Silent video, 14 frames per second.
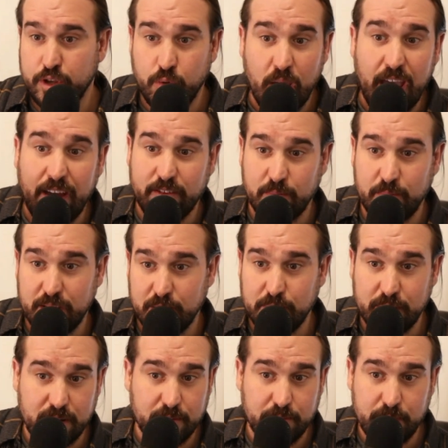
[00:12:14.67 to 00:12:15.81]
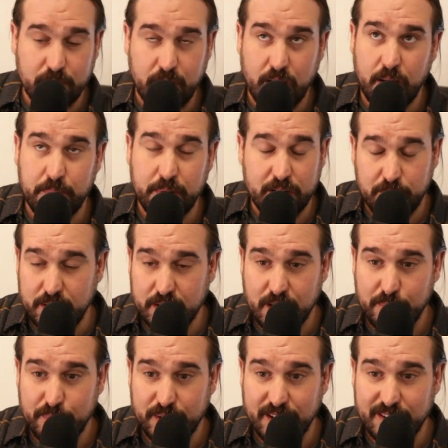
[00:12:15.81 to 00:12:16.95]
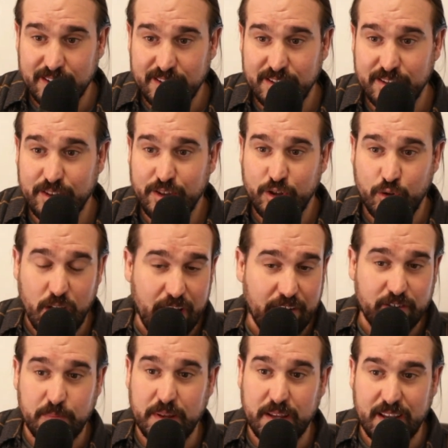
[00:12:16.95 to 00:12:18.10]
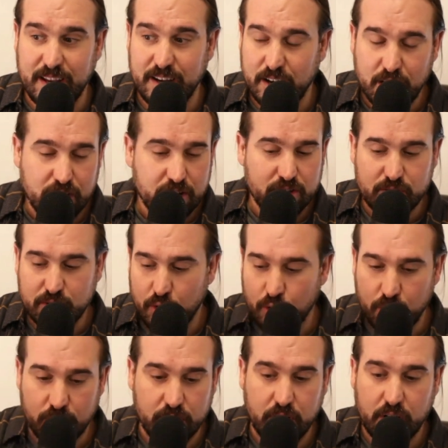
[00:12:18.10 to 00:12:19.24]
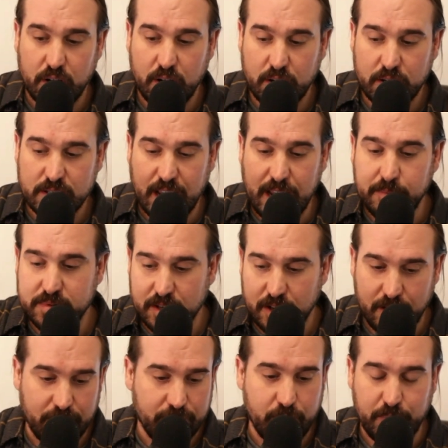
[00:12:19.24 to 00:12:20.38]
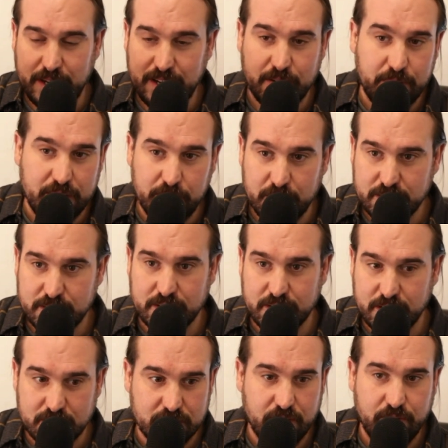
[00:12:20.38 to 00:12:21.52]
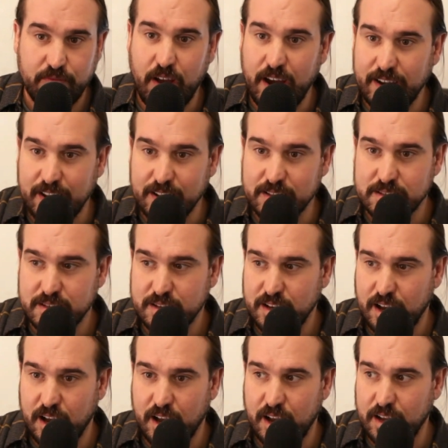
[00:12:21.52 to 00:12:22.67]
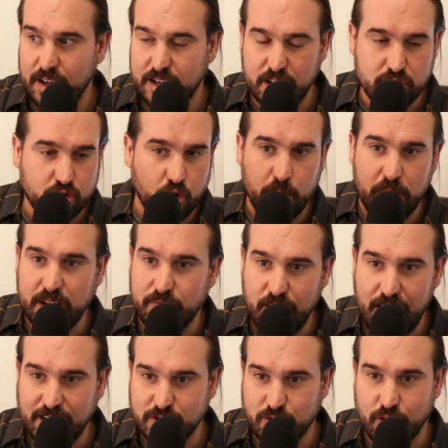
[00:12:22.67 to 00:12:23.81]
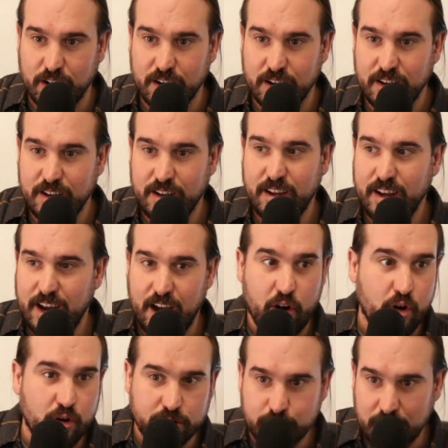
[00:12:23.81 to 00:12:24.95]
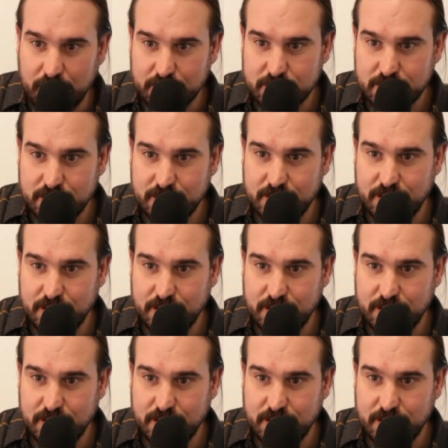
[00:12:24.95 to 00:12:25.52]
You have to be a B2B company. You have to be in certain types of B2B businesses, finance, industrial manufacturing, aerospace.